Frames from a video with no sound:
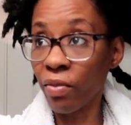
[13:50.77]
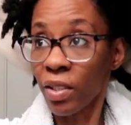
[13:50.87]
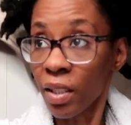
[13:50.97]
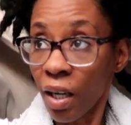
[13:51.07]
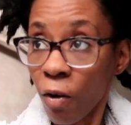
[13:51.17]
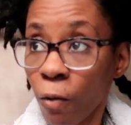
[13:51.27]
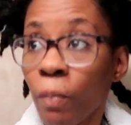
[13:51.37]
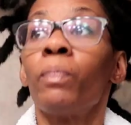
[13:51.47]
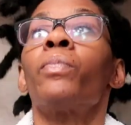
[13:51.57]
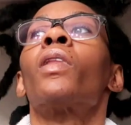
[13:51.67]
I rest it
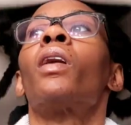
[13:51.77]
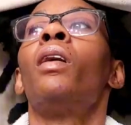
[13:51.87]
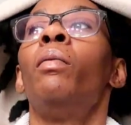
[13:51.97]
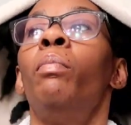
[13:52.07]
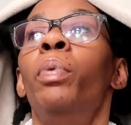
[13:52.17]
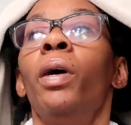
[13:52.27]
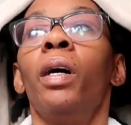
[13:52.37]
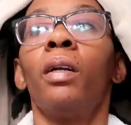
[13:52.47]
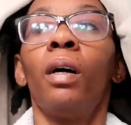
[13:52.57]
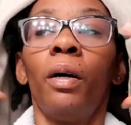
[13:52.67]
out.
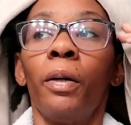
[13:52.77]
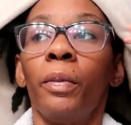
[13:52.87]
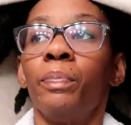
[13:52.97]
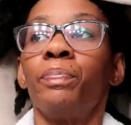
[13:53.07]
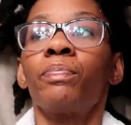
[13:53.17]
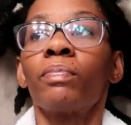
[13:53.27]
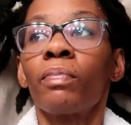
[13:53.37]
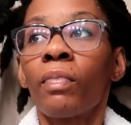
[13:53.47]
But um,